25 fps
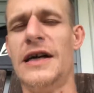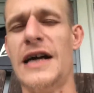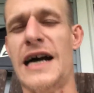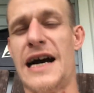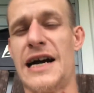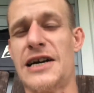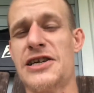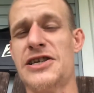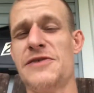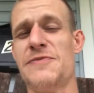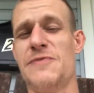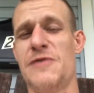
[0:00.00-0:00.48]

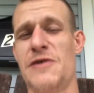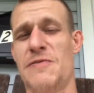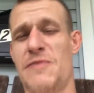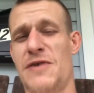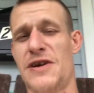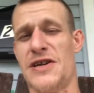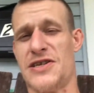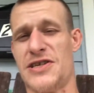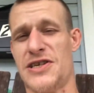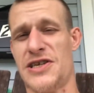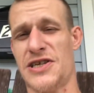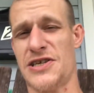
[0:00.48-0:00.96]
Actually, me and
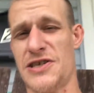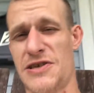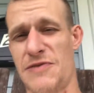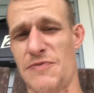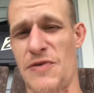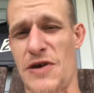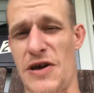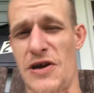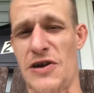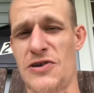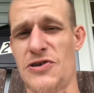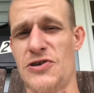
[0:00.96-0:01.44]
my assistant
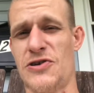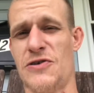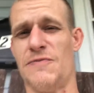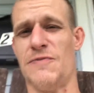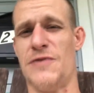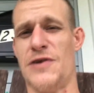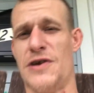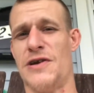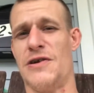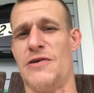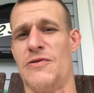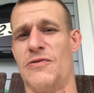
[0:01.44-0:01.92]
manager have
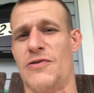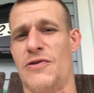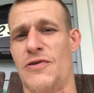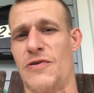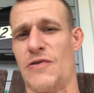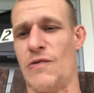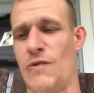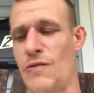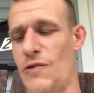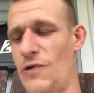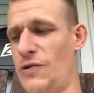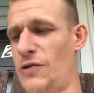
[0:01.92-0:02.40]
been getting
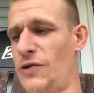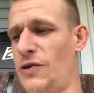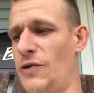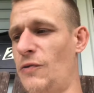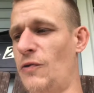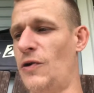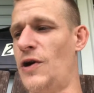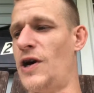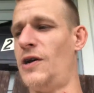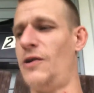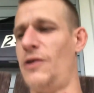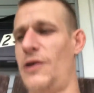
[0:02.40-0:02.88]
along really
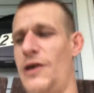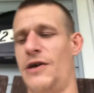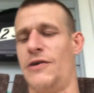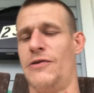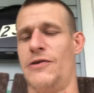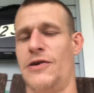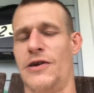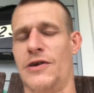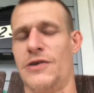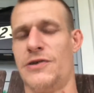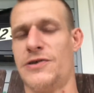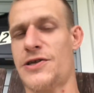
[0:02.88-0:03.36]
well
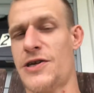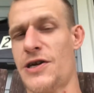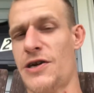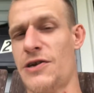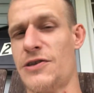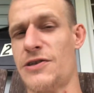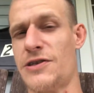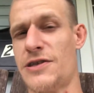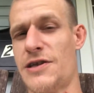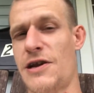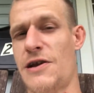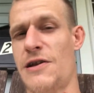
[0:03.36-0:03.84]
lately. It's
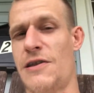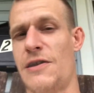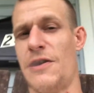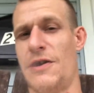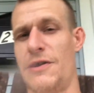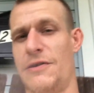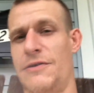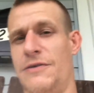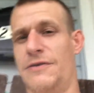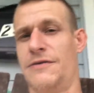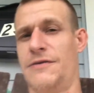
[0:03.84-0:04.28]
kind of scary.